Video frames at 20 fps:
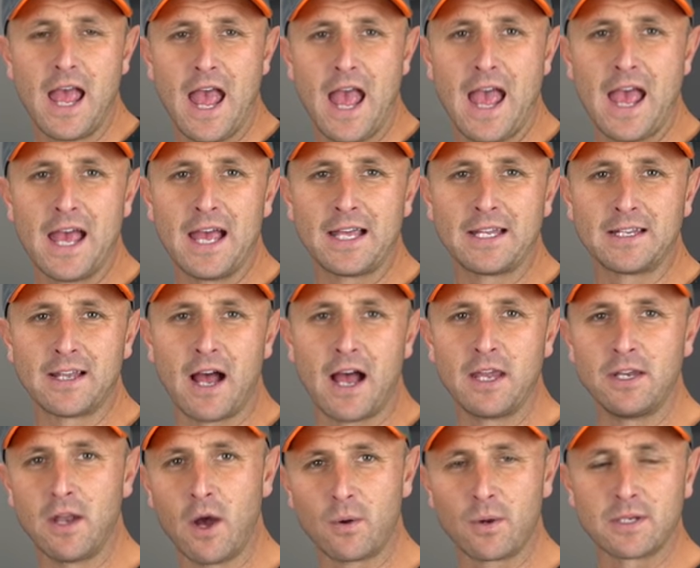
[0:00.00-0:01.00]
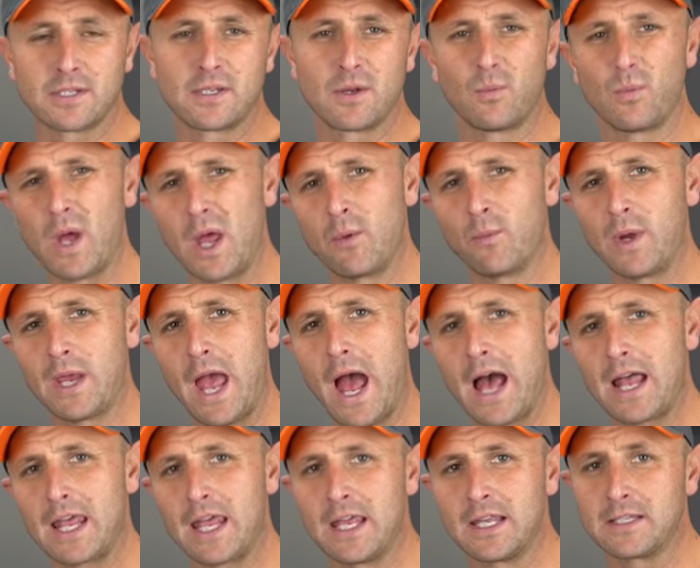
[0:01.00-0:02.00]
and I noticed, and we
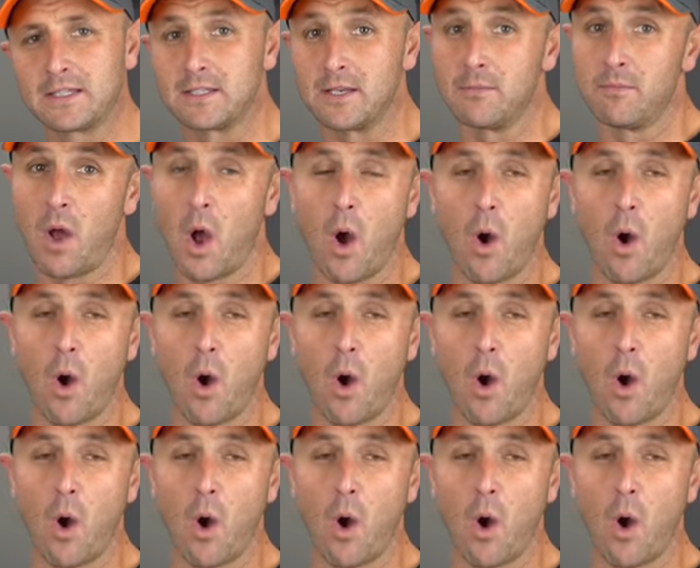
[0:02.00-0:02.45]
had it in some,